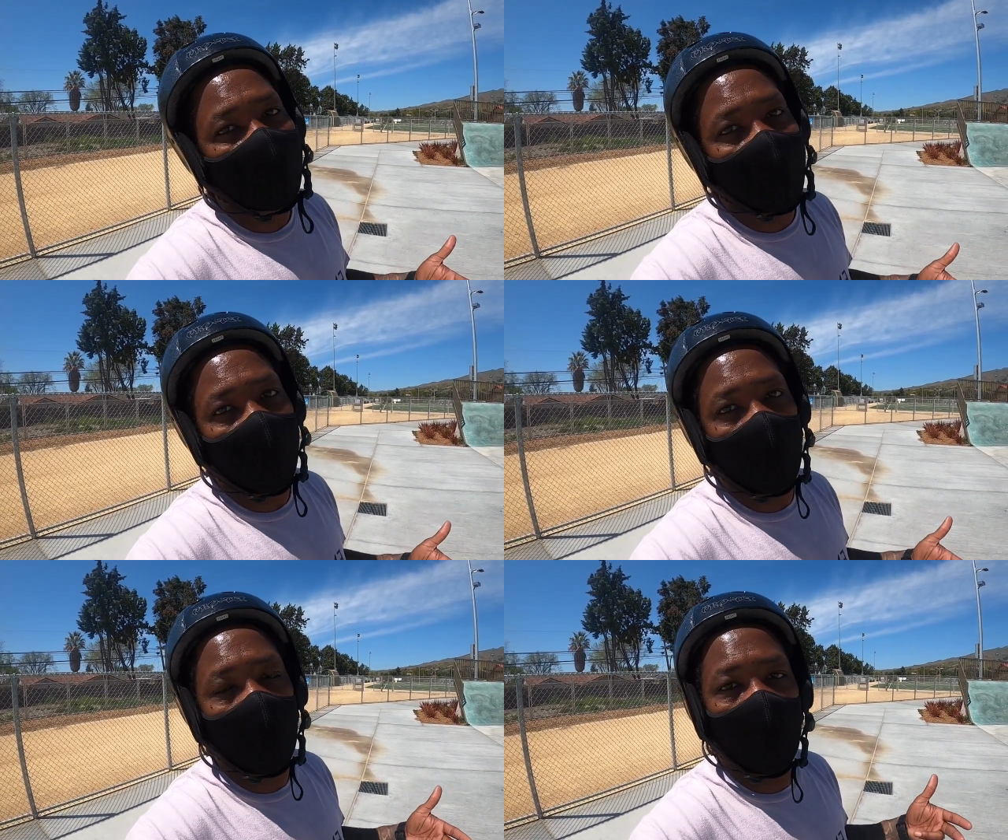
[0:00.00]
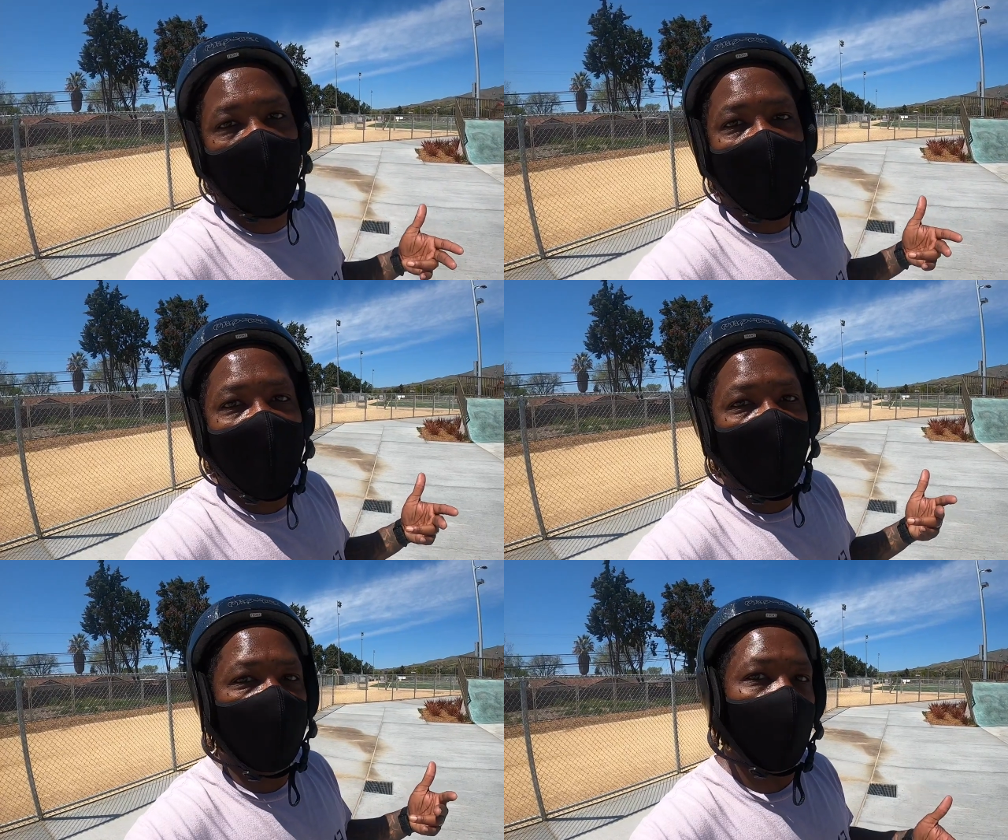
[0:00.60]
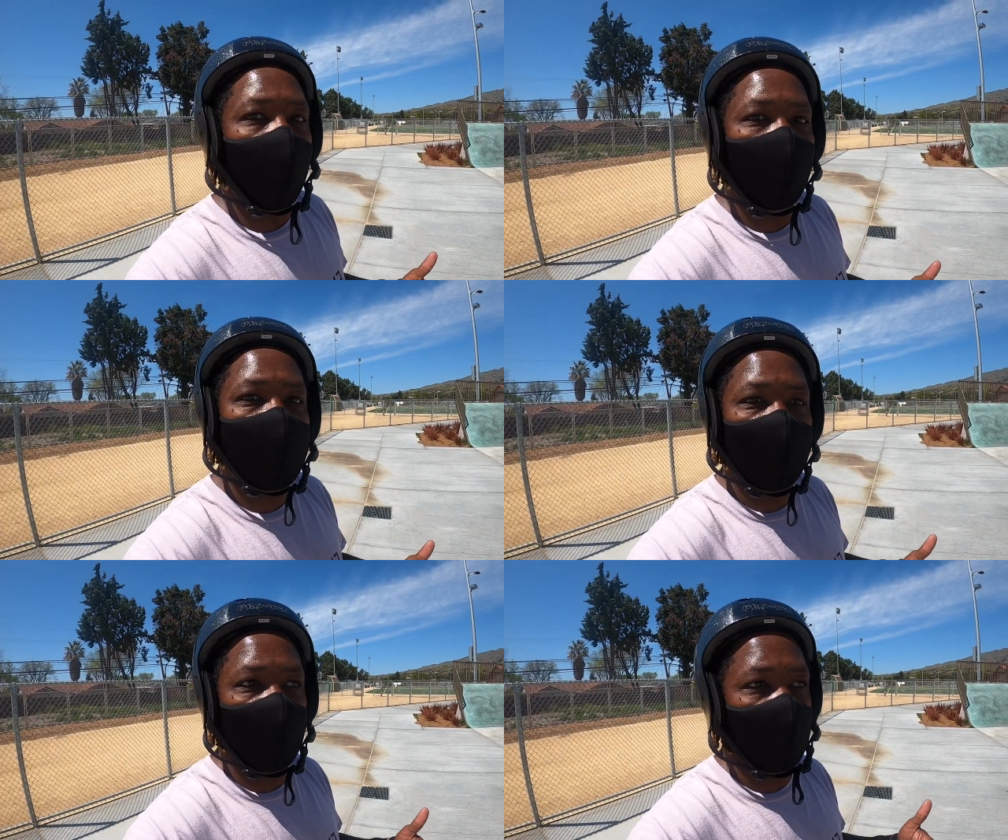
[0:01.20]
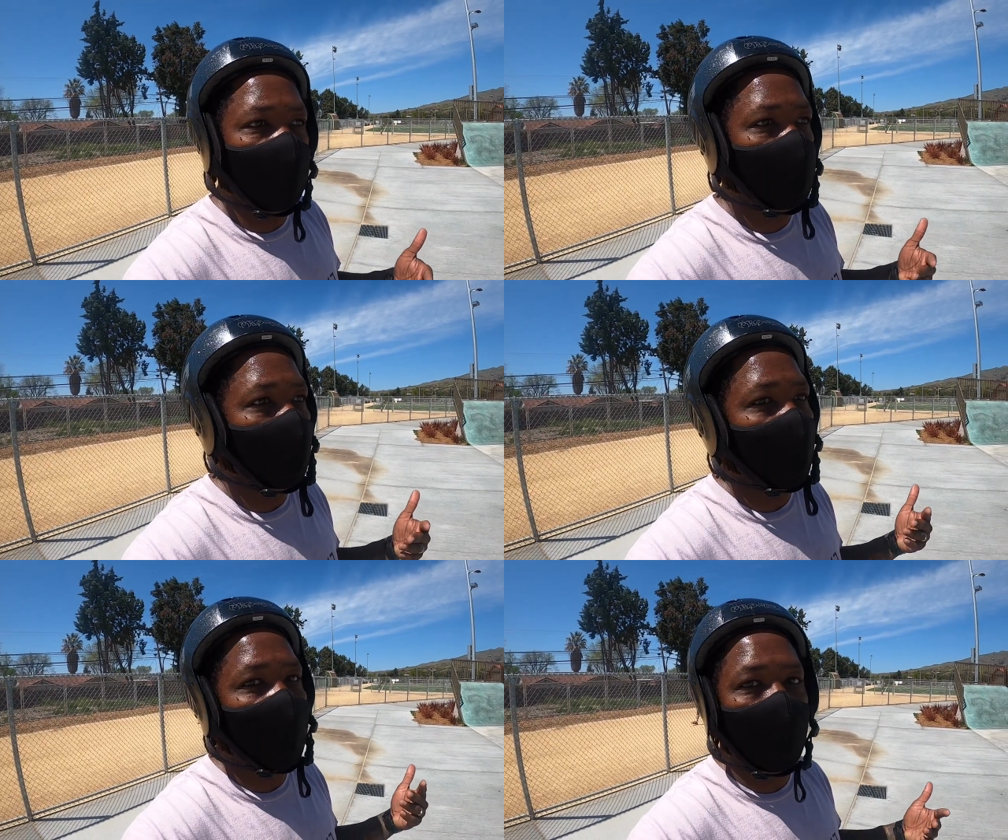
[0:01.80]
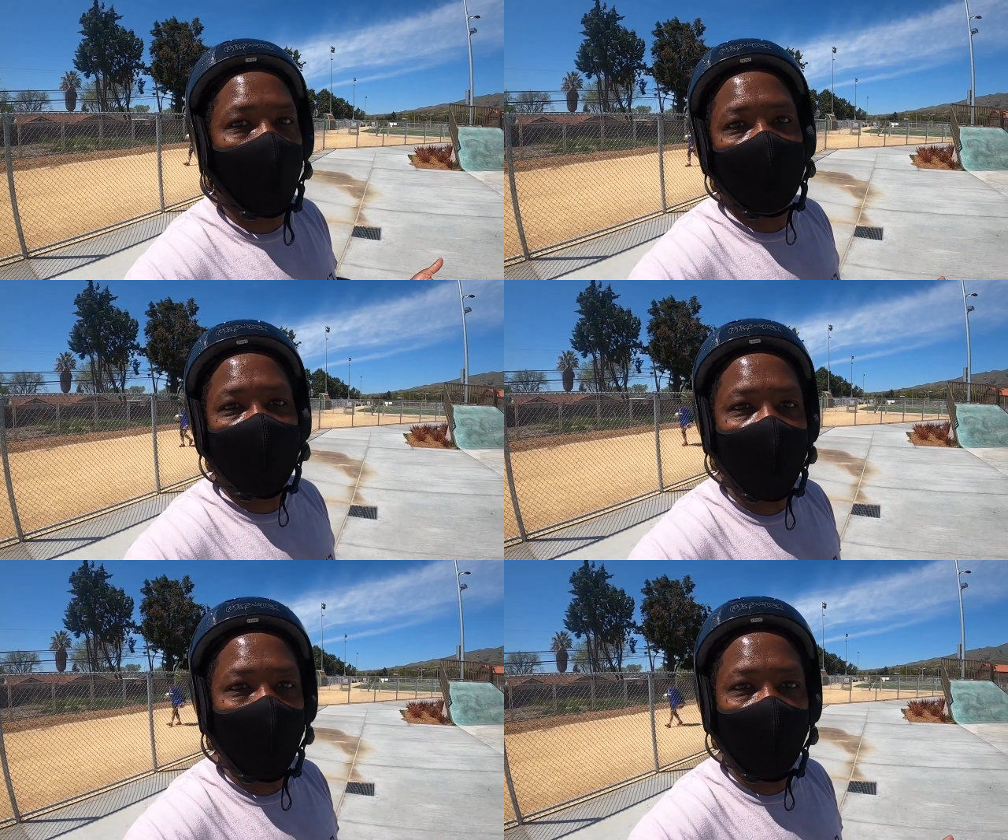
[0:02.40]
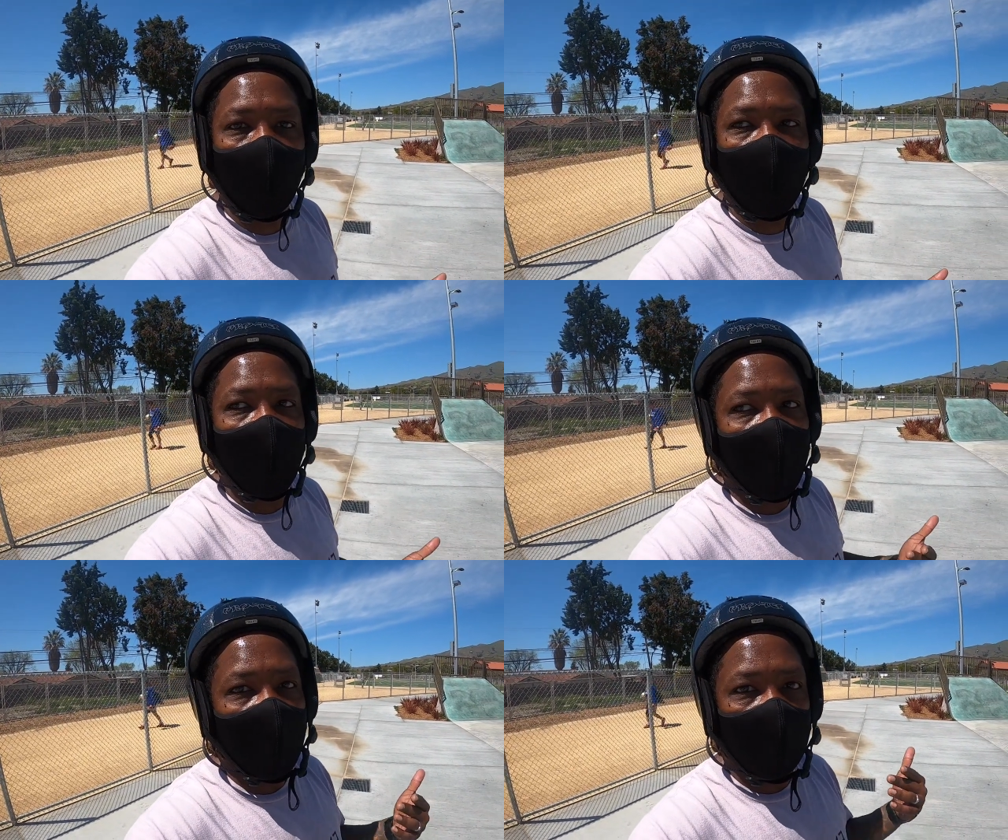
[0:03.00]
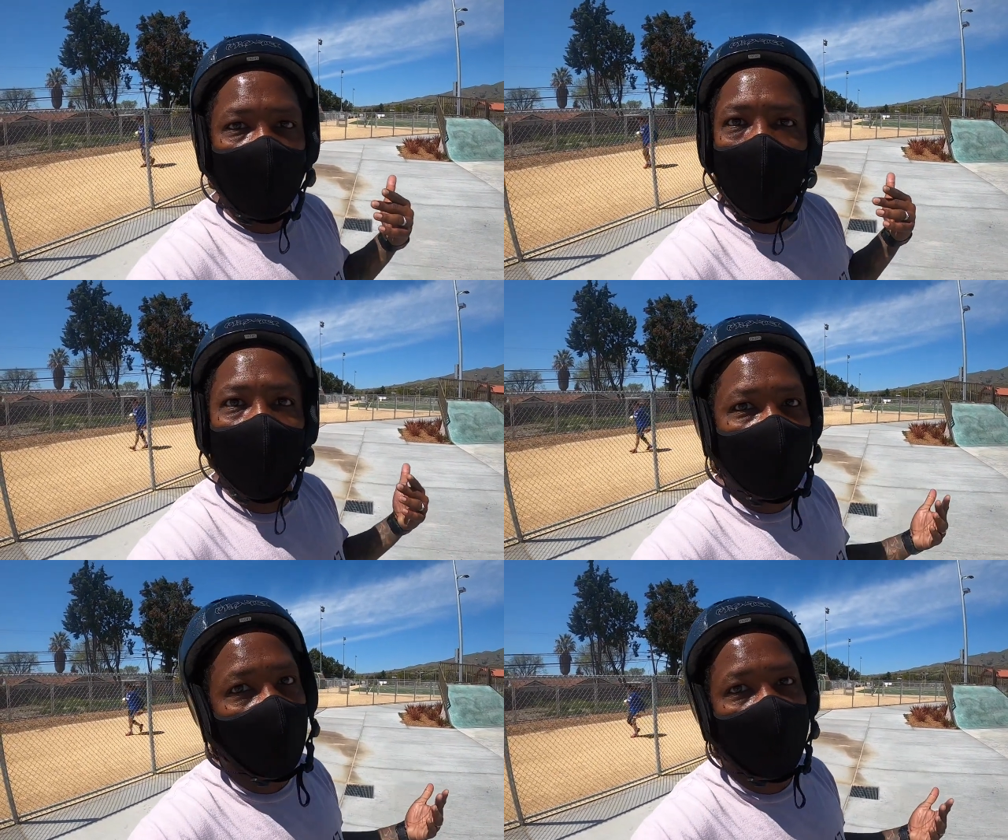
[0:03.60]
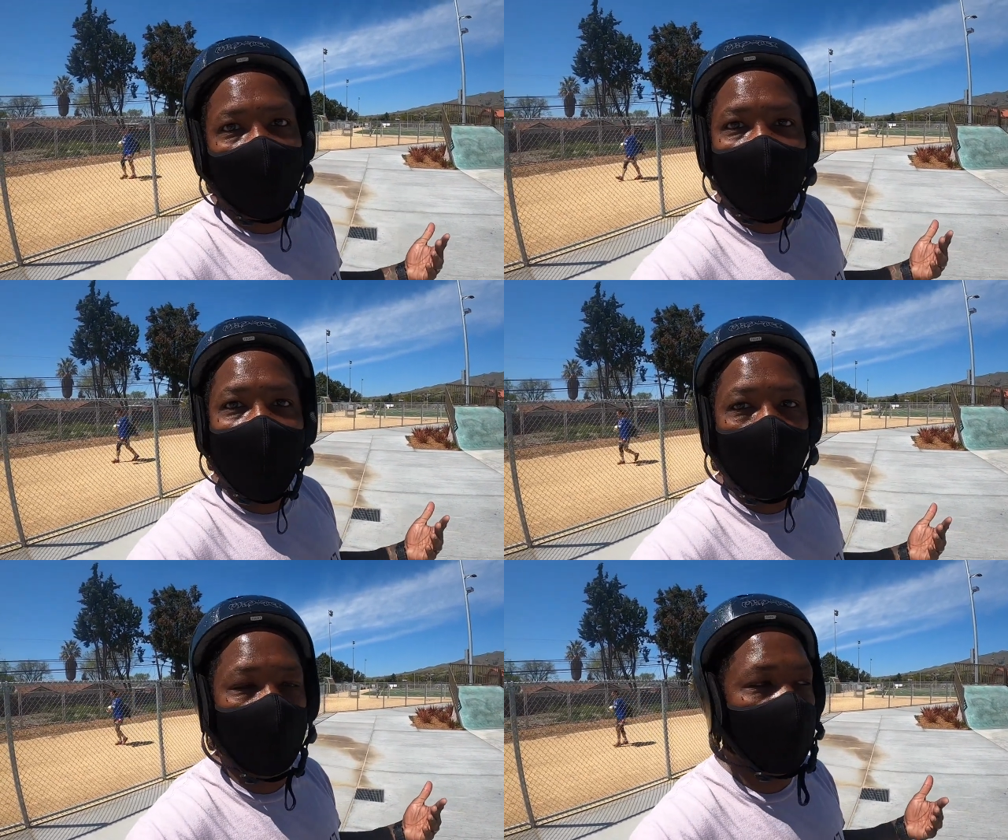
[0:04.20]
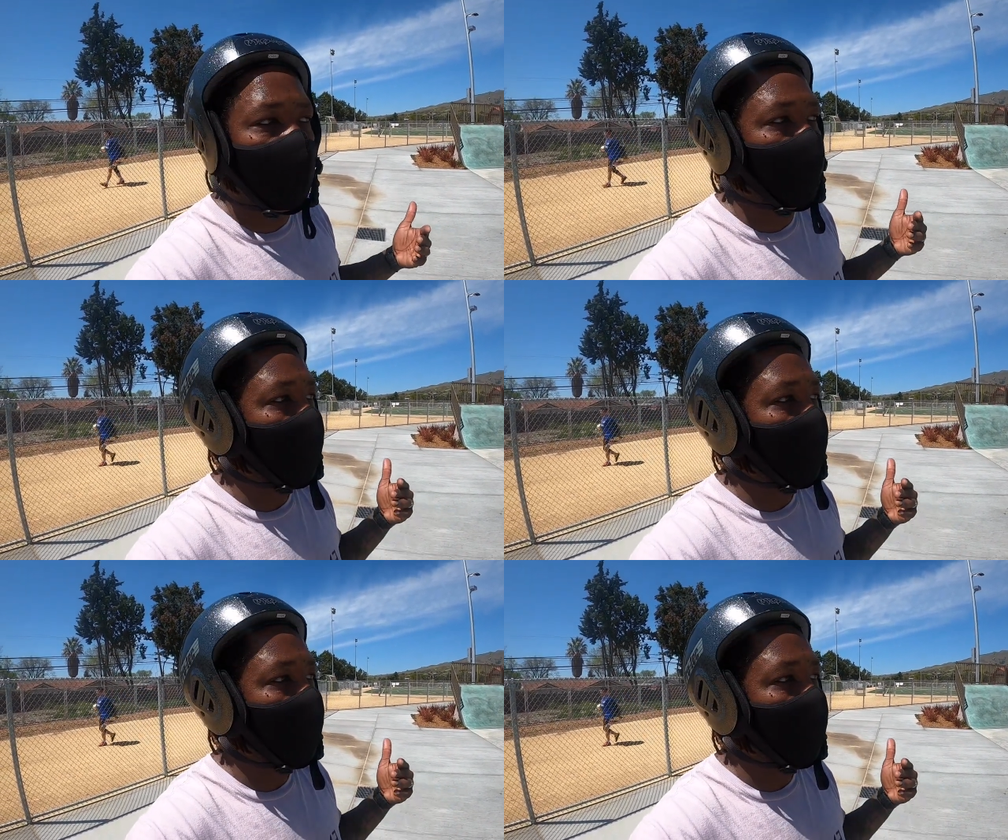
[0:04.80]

skate. Solo session, so I didn't have to worry about timing. Just getting myself out of the house.